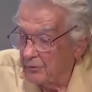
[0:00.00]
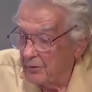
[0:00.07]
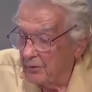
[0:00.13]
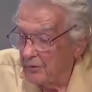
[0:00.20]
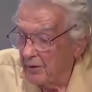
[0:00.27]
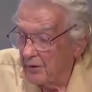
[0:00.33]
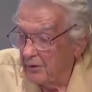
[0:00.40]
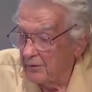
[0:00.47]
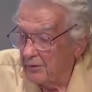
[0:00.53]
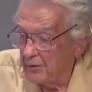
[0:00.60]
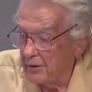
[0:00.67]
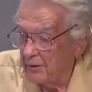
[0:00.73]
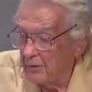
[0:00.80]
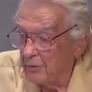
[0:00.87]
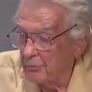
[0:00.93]
poses a greater
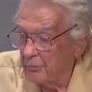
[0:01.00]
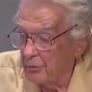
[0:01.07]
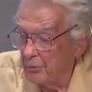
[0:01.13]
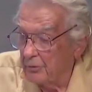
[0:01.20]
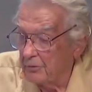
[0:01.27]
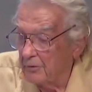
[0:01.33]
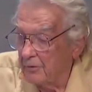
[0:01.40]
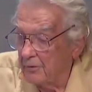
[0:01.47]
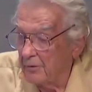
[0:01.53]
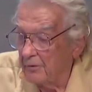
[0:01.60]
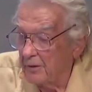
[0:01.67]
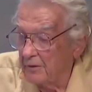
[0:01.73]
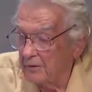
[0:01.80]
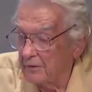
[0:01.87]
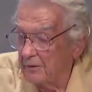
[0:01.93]
threat to future
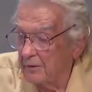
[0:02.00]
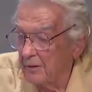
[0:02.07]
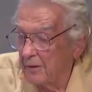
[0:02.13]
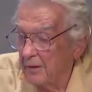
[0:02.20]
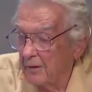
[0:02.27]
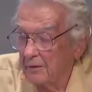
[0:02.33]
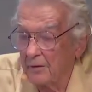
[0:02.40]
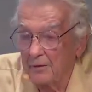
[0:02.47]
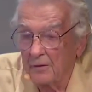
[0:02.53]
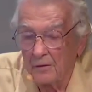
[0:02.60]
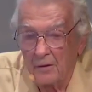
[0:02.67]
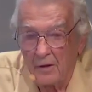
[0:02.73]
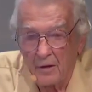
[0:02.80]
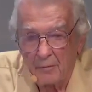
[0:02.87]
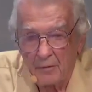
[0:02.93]
generations
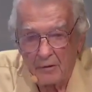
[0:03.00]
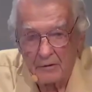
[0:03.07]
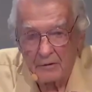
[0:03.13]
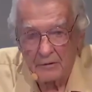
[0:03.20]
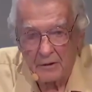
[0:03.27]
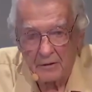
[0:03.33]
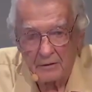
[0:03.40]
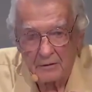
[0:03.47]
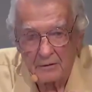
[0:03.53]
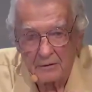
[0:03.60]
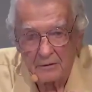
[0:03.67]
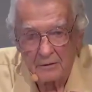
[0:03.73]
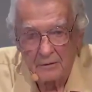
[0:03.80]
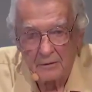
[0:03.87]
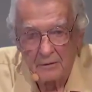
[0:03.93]
than climate
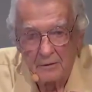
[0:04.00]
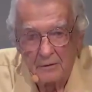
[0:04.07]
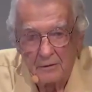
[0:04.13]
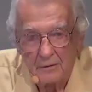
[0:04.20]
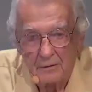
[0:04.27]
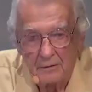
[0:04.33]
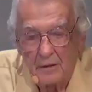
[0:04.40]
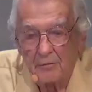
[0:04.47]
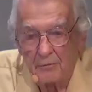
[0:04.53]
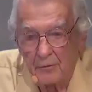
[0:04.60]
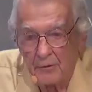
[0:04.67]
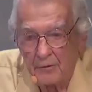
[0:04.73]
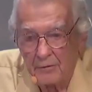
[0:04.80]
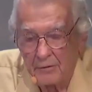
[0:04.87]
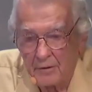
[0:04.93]
change."
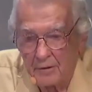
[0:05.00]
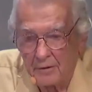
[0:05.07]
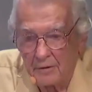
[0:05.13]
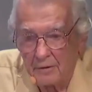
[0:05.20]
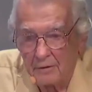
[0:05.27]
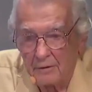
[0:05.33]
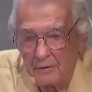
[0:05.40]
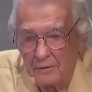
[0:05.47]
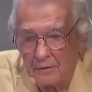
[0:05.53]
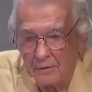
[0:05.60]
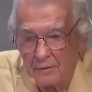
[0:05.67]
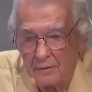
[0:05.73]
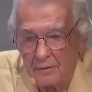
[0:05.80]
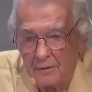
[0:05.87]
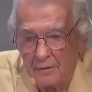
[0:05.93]
That's what he said.
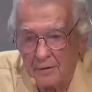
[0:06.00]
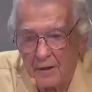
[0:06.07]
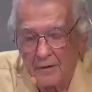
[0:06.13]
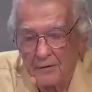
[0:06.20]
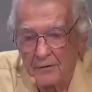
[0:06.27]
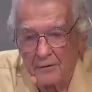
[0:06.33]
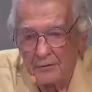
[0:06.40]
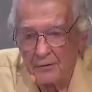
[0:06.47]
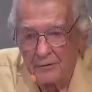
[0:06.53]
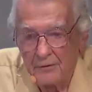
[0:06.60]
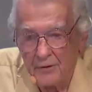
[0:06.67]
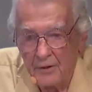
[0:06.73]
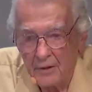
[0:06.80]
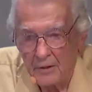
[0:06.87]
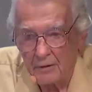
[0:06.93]
That's a
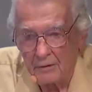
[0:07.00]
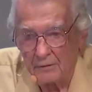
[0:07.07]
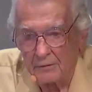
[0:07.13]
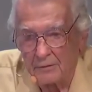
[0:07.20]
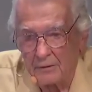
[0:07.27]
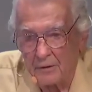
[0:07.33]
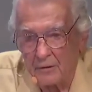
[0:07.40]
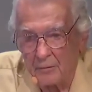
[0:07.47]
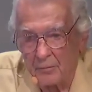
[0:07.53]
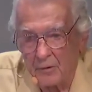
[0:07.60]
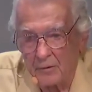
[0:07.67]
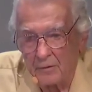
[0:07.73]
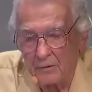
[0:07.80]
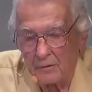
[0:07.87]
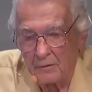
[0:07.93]
ridiculous
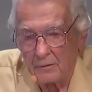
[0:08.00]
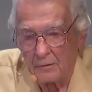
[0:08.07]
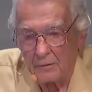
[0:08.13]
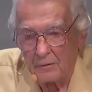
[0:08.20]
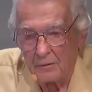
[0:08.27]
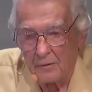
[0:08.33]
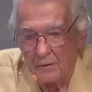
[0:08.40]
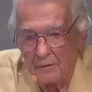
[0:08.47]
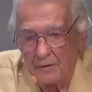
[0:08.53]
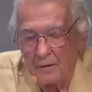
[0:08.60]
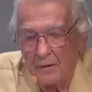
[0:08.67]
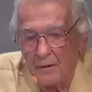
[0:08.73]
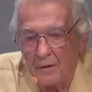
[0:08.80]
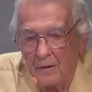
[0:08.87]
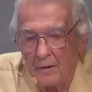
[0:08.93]
statement.
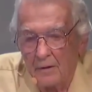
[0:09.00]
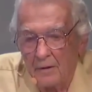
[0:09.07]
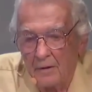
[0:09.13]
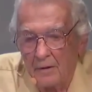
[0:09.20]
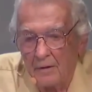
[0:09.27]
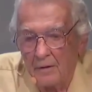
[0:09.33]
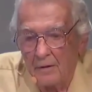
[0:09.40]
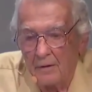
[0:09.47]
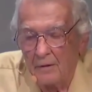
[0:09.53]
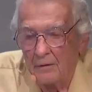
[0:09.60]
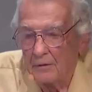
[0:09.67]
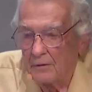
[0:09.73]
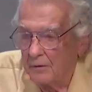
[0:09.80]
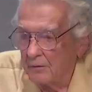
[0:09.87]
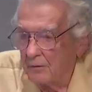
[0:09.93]
See,
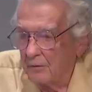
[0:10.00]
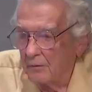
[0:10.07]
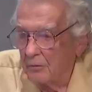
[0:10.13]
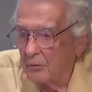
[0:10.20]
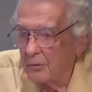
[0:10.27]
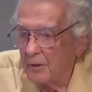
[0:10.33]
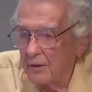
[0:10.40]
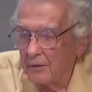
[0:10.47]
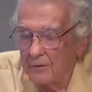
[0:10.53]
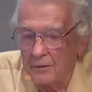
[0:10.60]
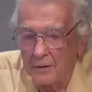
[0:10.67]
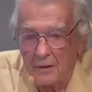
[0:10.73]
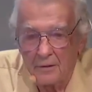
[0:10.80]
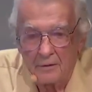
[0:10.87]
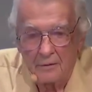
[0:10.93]
the
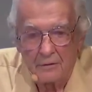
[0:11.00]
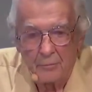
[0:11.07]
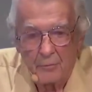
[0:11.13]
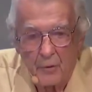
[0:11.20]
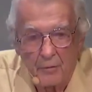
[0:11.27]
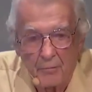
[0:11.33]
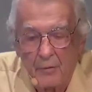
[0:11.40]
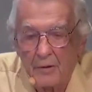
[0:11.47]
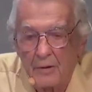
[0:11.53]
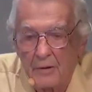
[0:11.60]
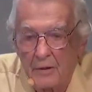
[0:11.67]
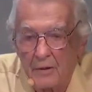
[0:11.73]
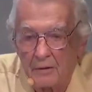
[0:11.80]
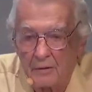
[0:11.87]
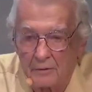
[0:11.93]
United States
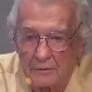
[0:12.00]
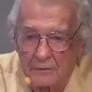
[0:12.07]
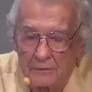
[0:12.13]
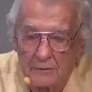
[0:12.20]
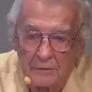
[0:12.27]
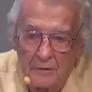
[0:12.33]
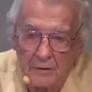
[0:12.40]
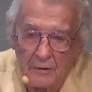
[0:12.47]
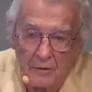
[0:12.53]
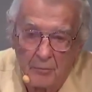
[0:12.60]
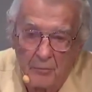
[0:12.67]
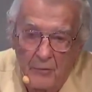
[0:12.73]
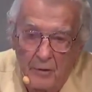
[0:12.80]
probably kills